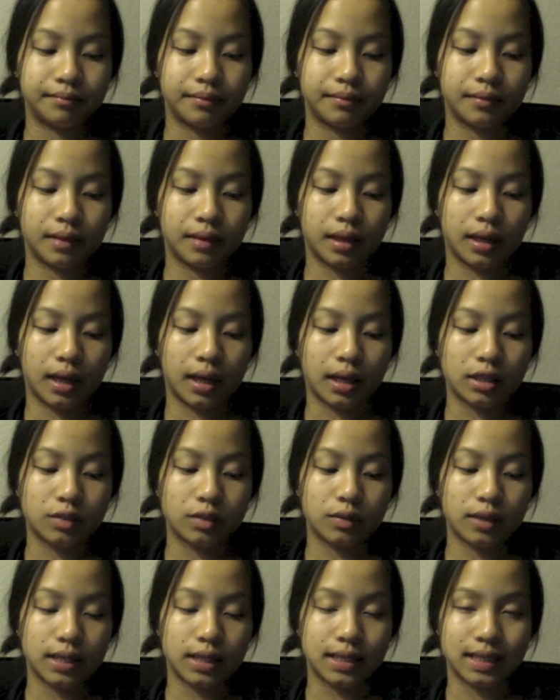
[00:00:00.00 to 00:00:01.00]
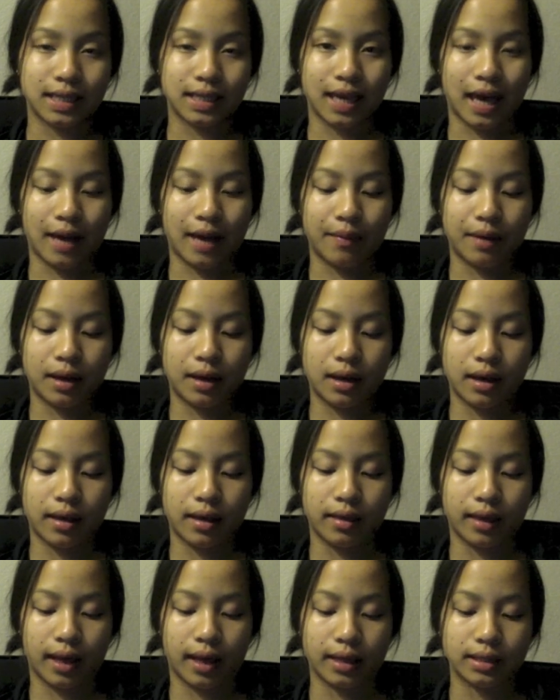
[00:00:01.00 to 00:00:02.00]
The next one is GABA, and
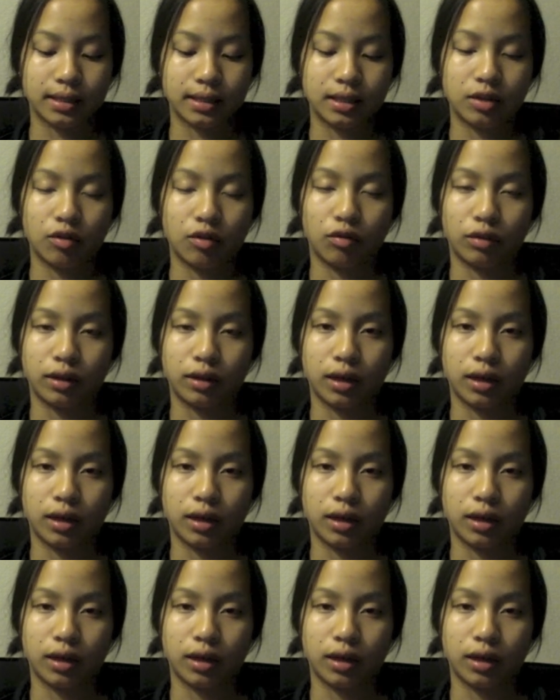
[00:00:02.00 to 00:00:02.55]
that's the only